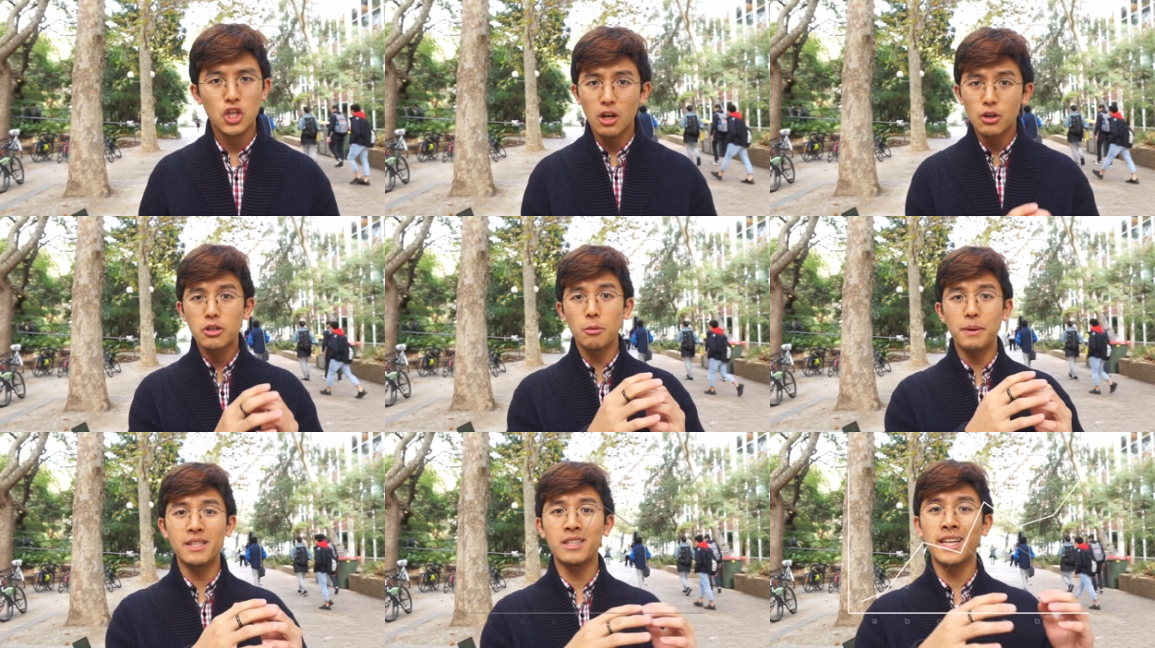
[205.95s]

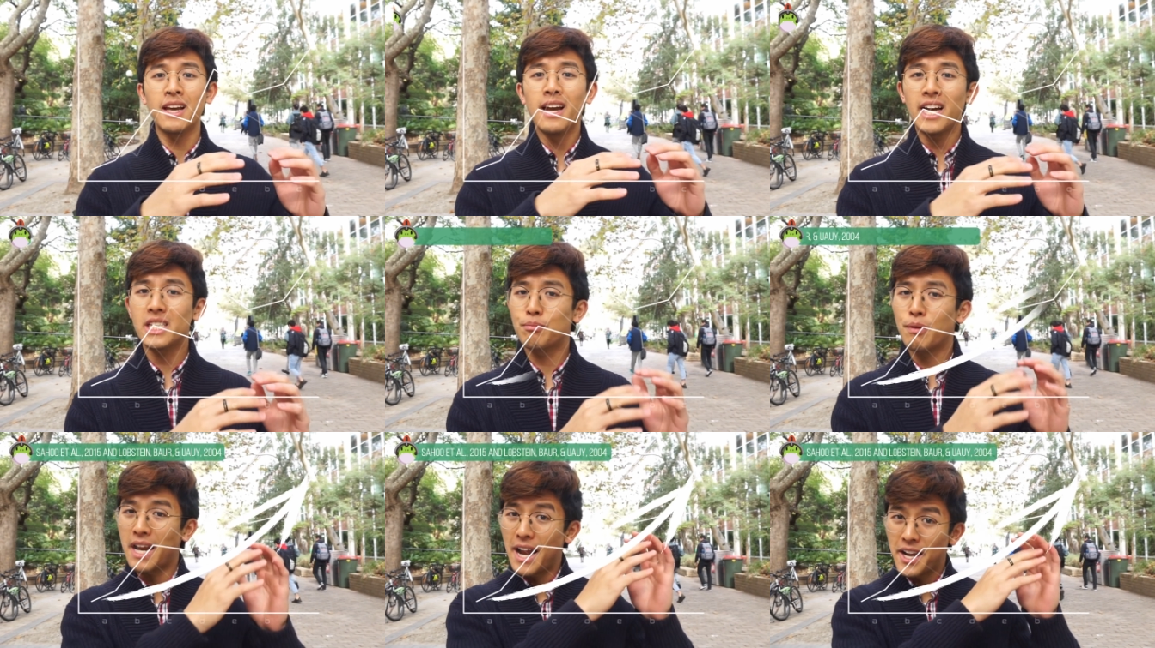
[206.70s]
Childhood obesity has
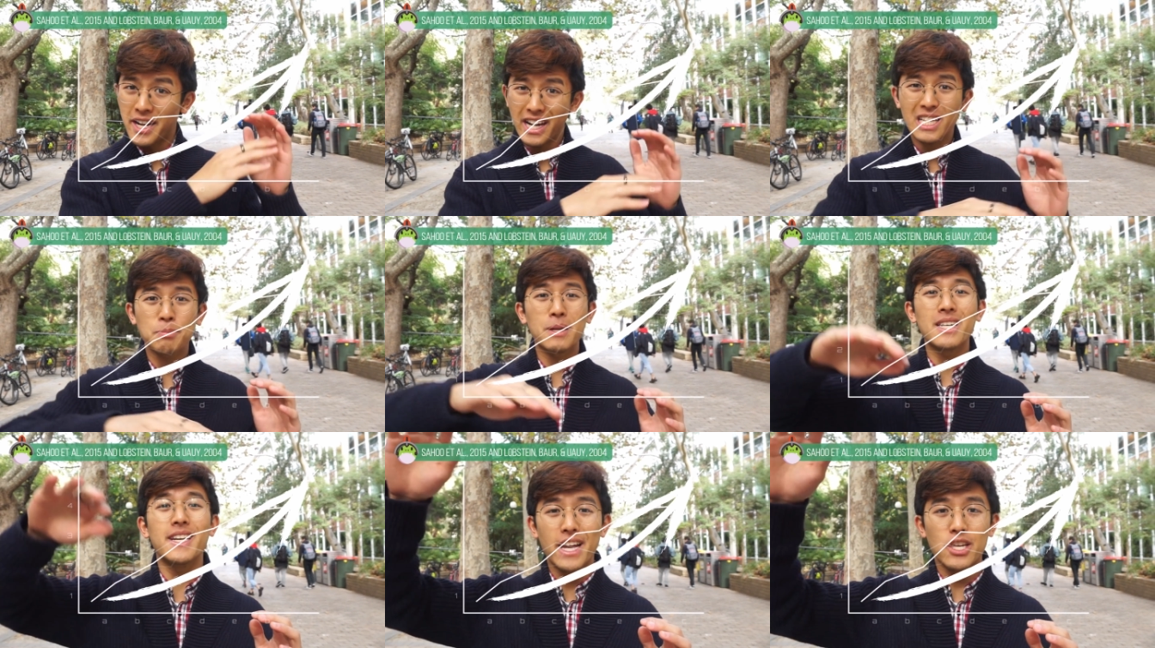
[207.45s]
spread at an
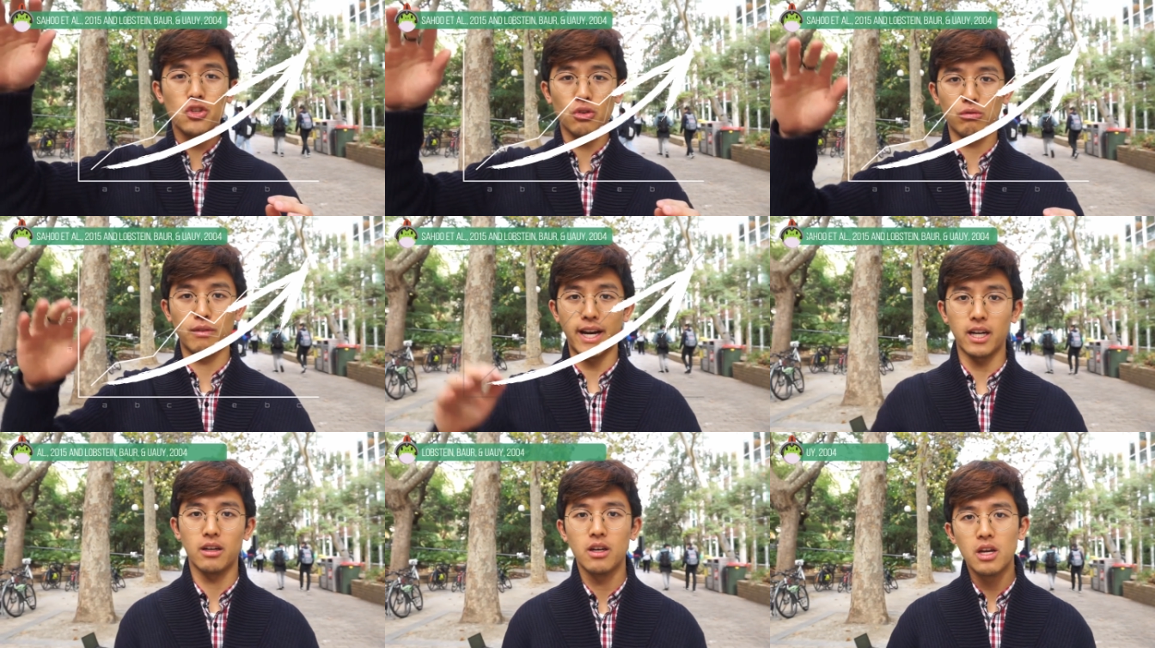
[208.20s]
exponential
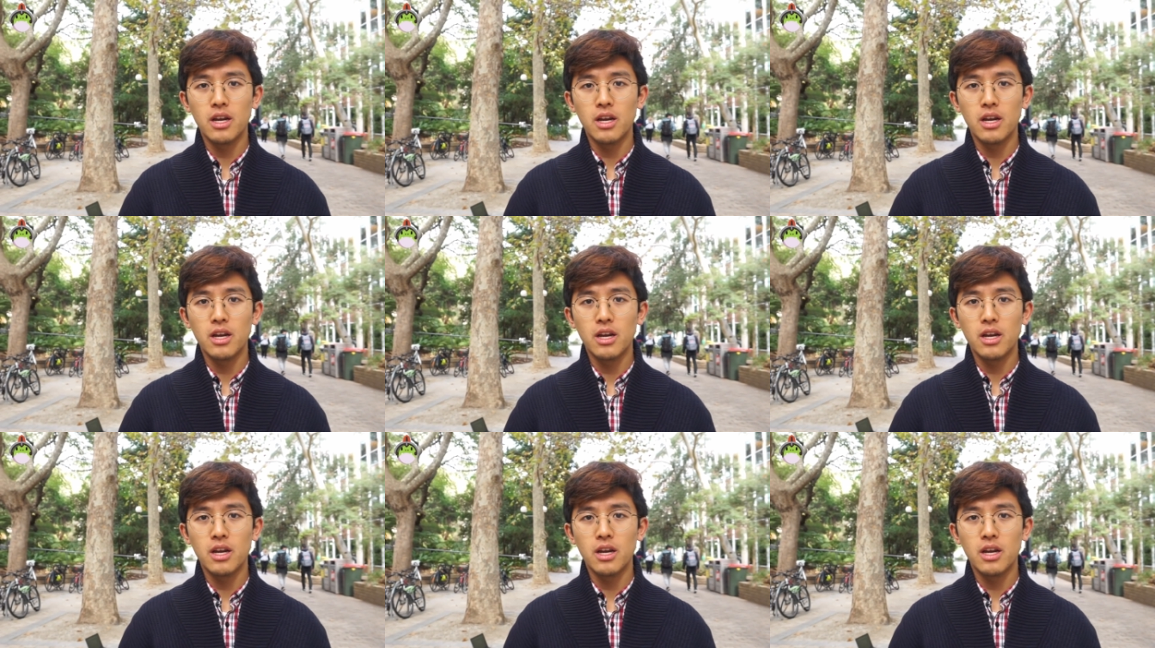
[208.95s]
rate.